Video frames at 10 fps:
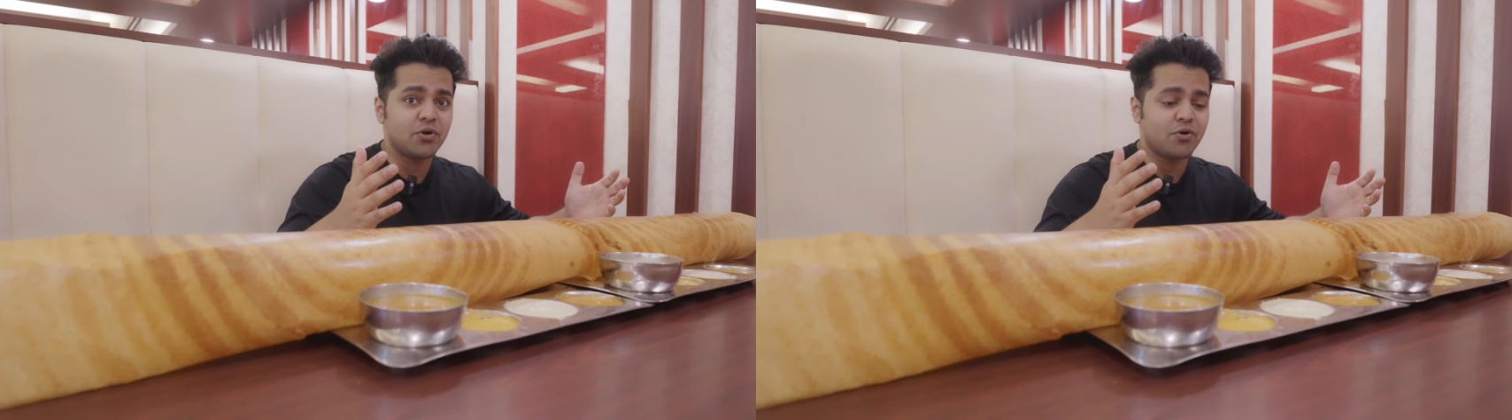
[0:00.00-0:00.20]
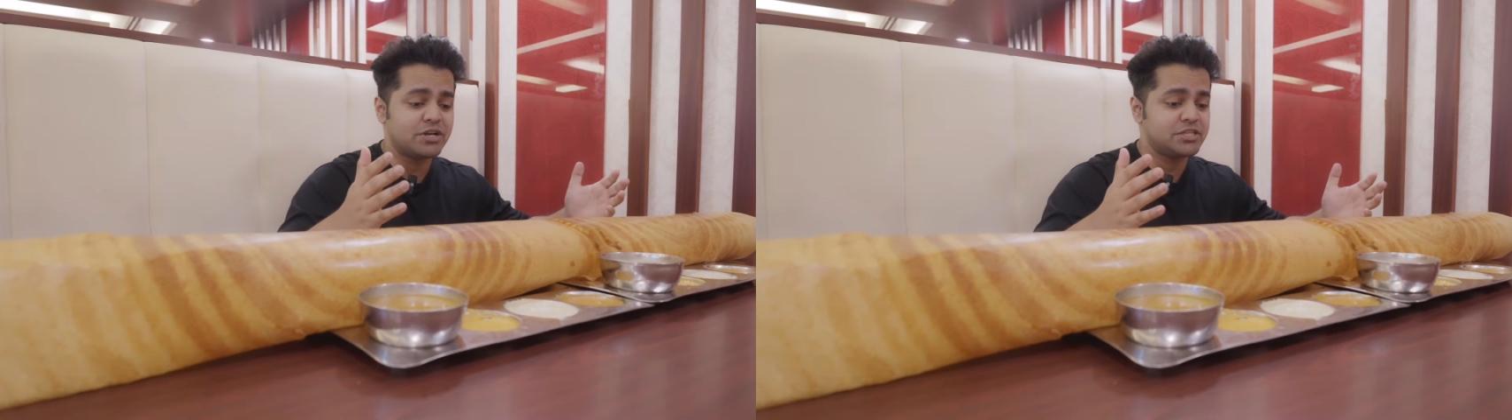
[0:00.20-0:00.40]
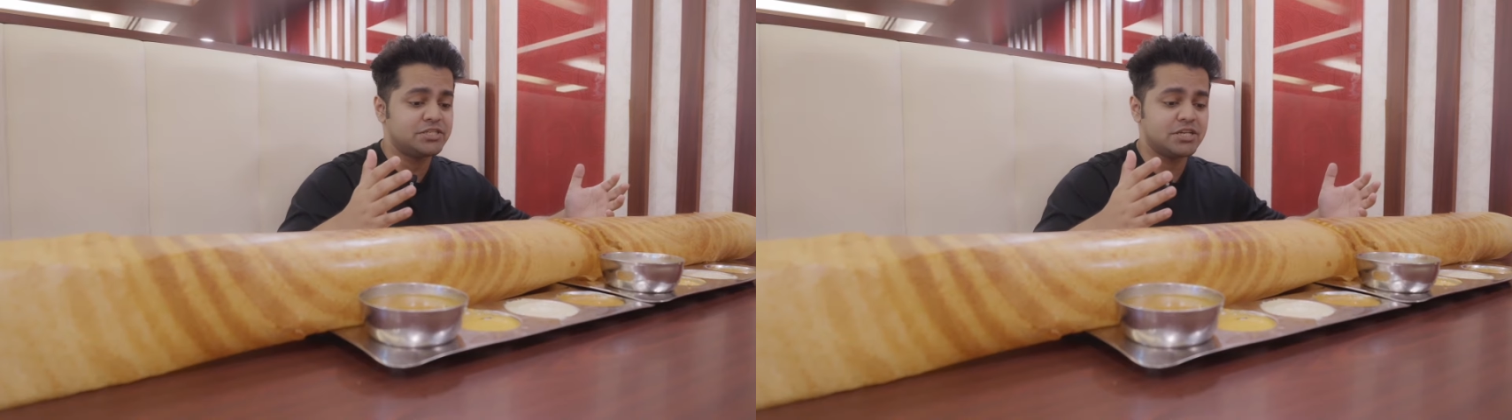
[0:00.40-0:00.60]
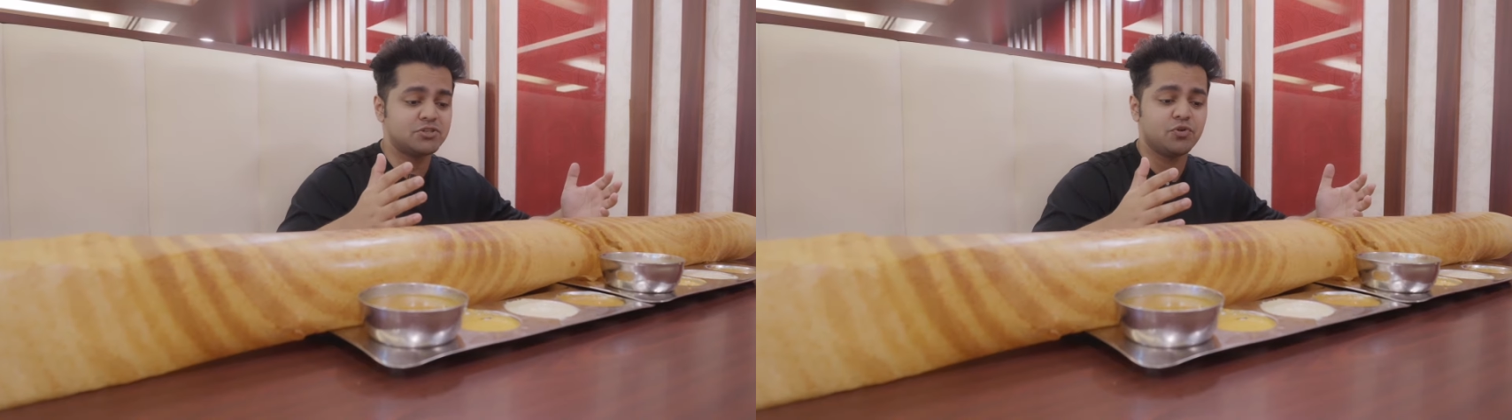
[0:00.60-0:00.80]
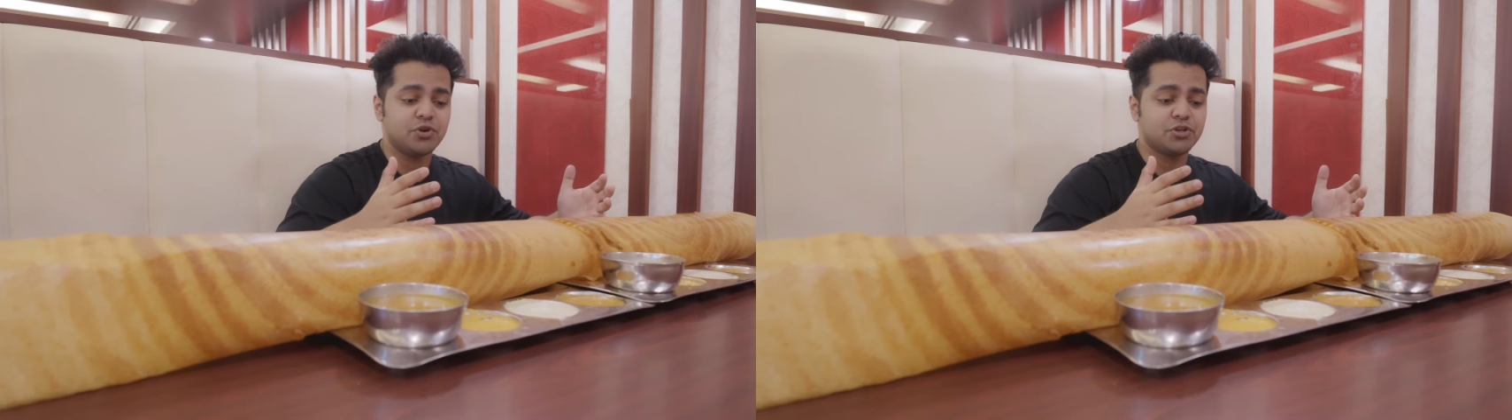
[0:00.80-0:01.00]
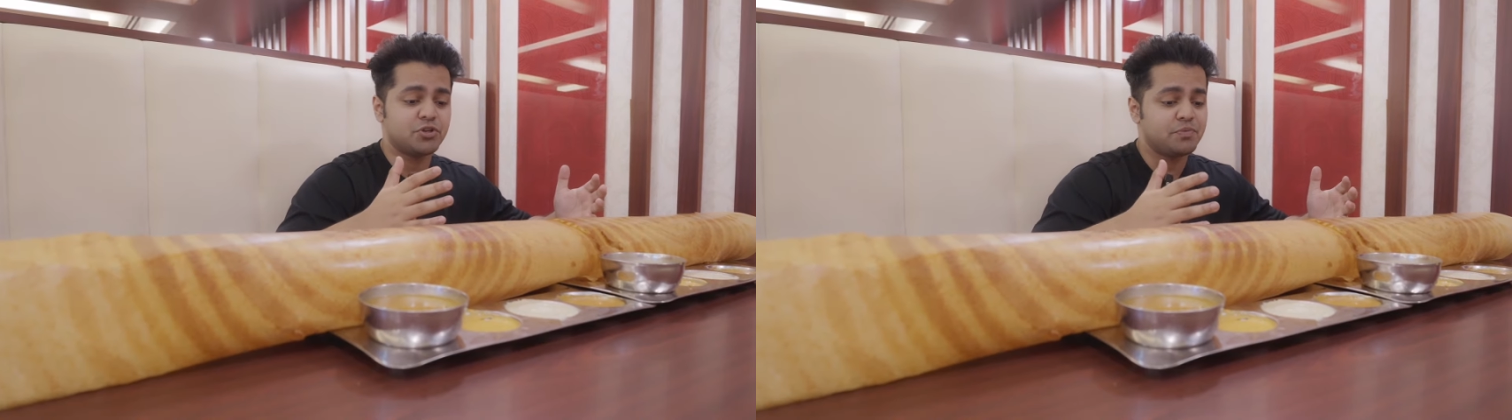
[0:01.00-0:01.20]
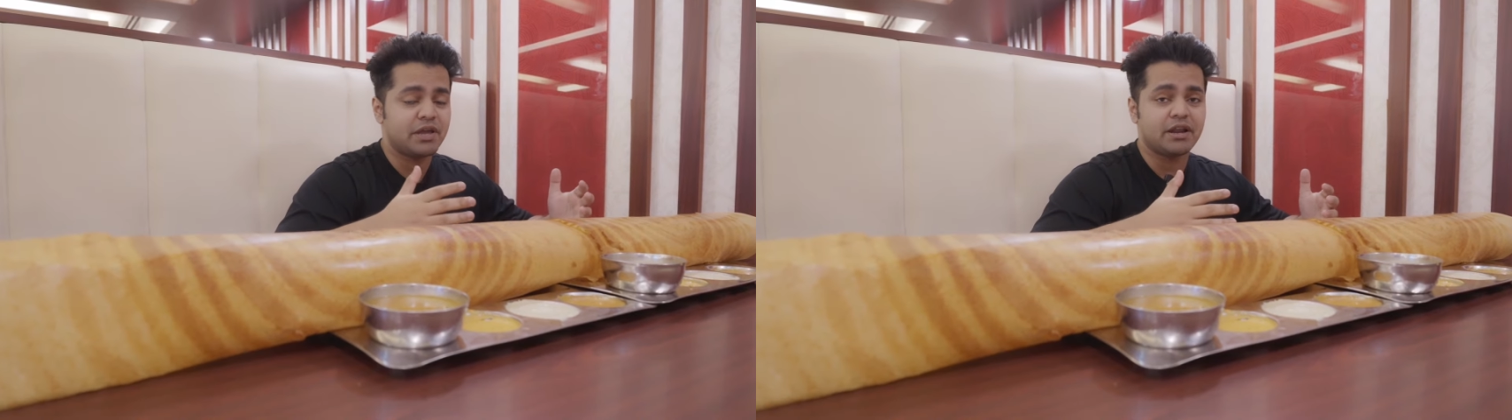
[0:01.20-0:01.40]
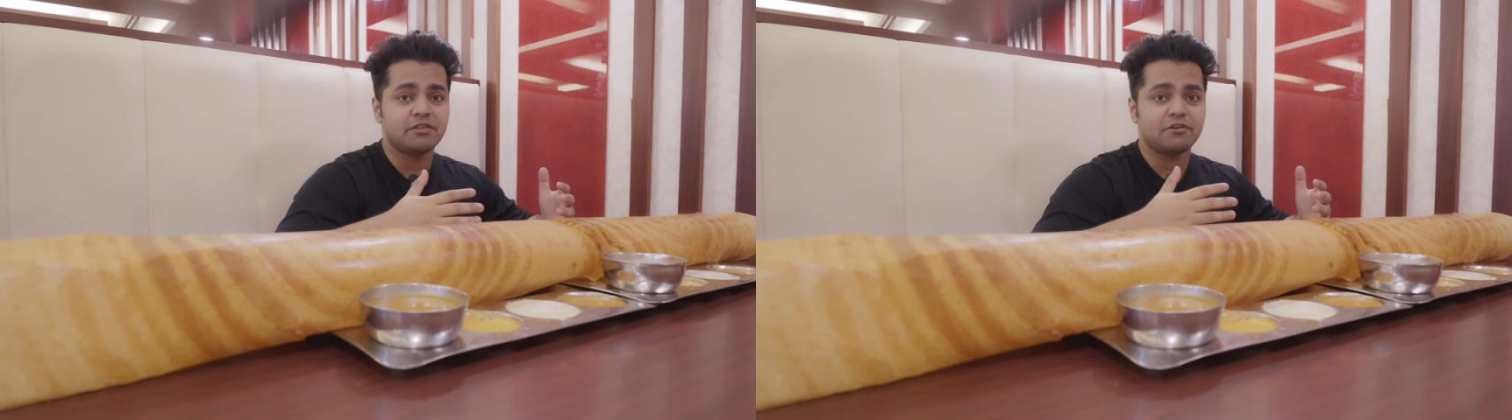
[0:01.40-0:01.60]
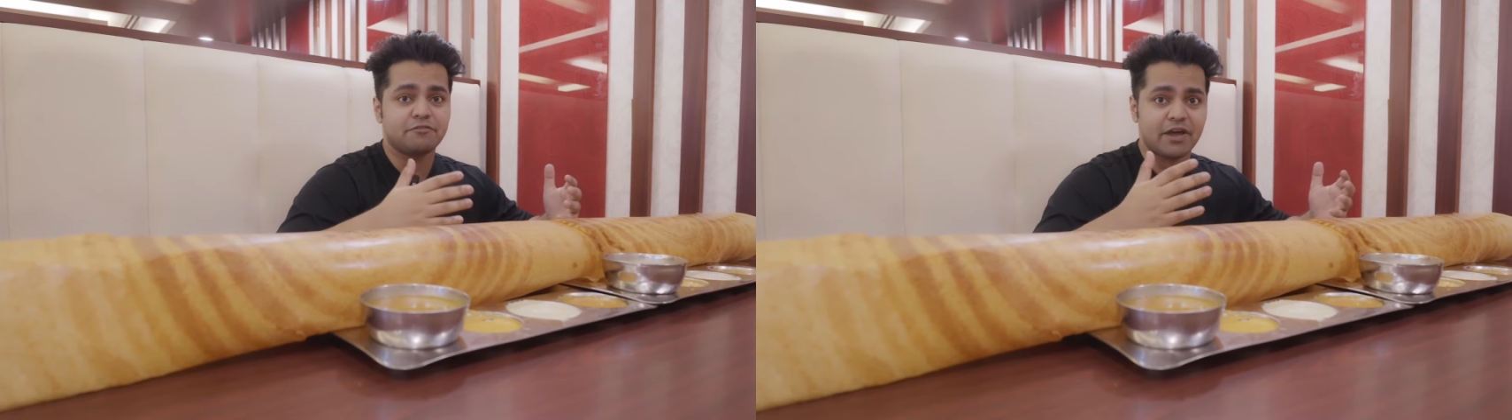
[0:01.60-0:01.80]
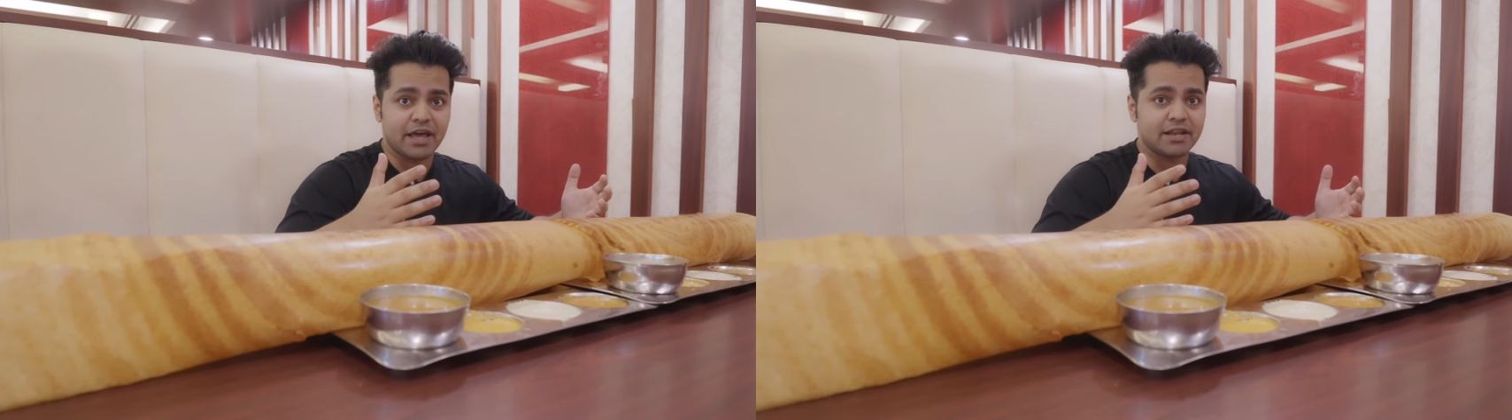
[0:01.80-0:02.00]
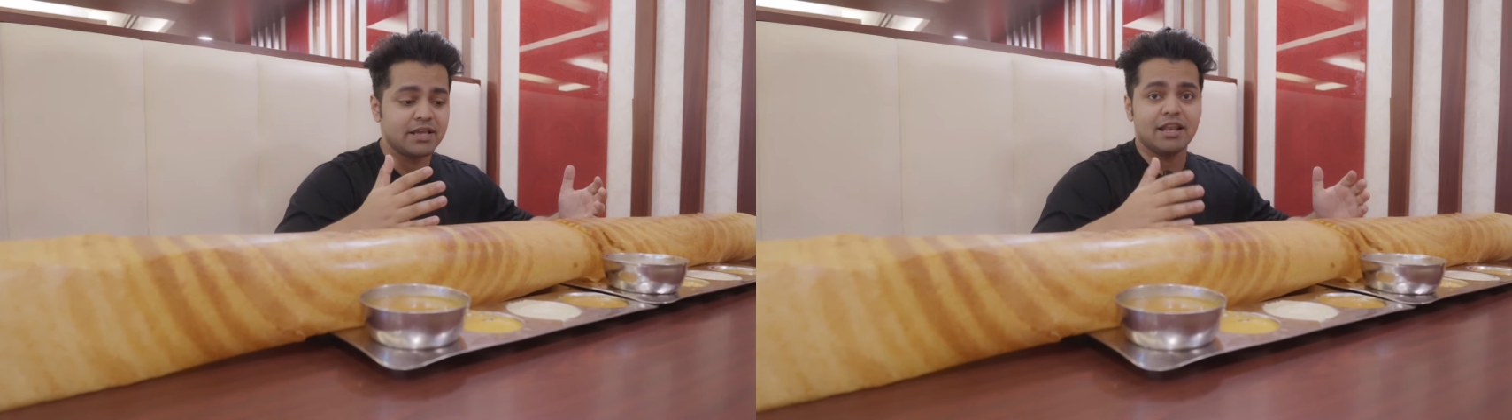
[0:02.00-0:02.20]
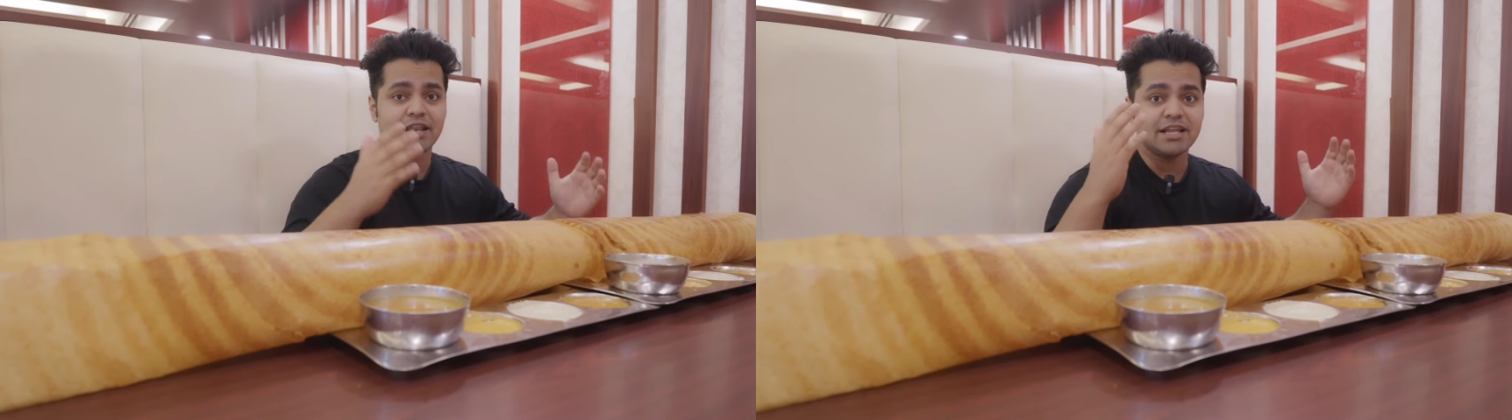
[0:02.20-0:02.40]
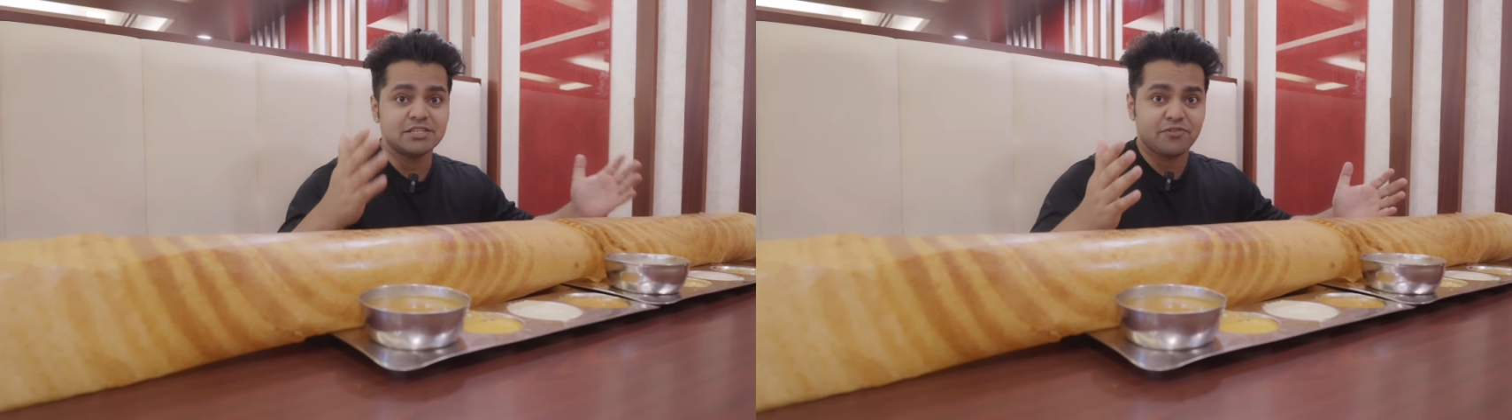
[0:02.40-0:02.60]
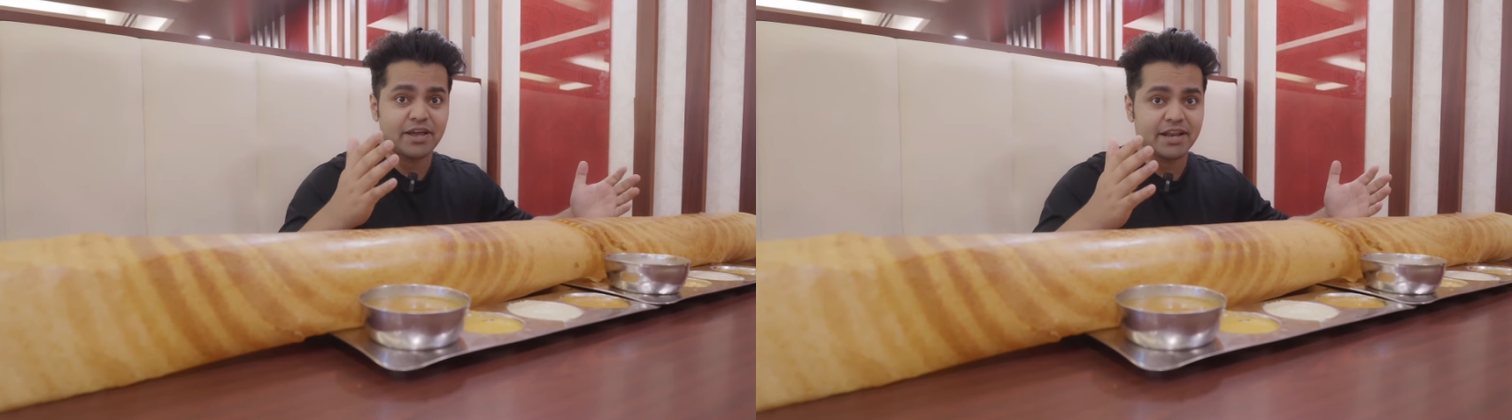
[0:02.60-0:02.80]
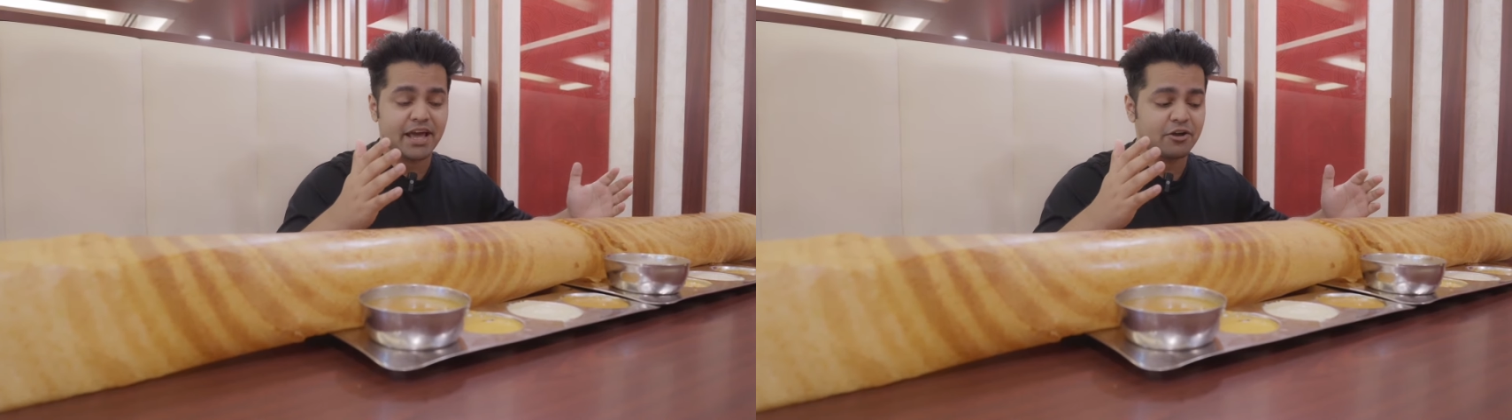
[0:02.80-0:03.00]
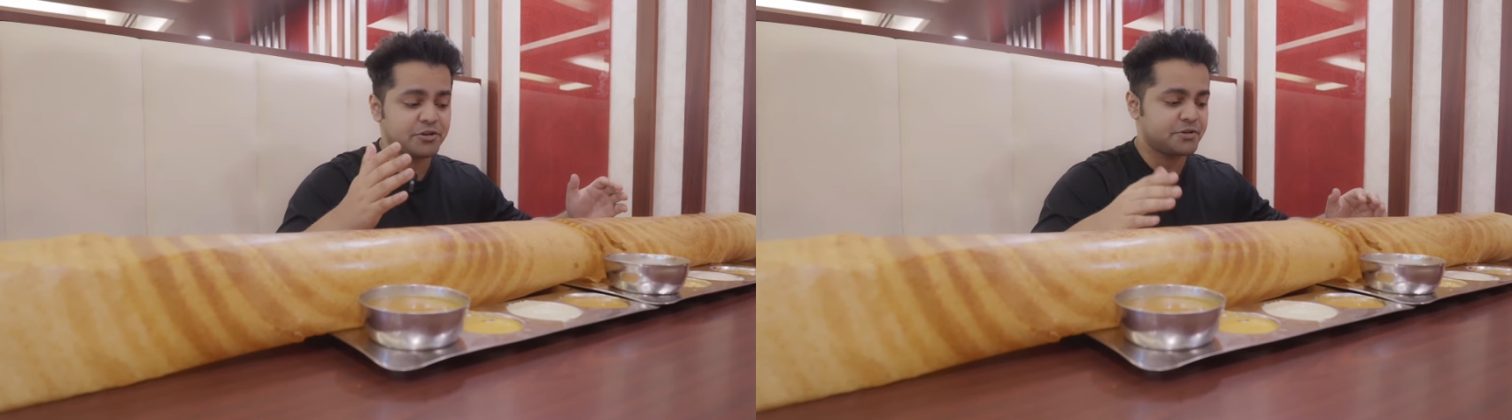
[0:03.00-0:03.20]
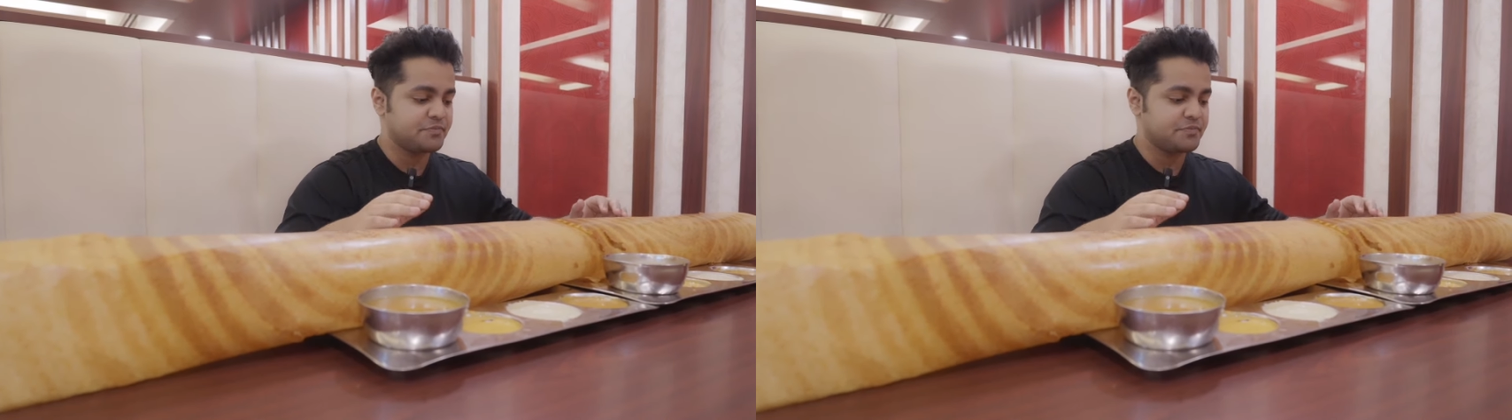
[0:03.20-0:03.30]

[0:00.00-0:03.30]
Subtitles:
or is just going to be another fad? Let's find out.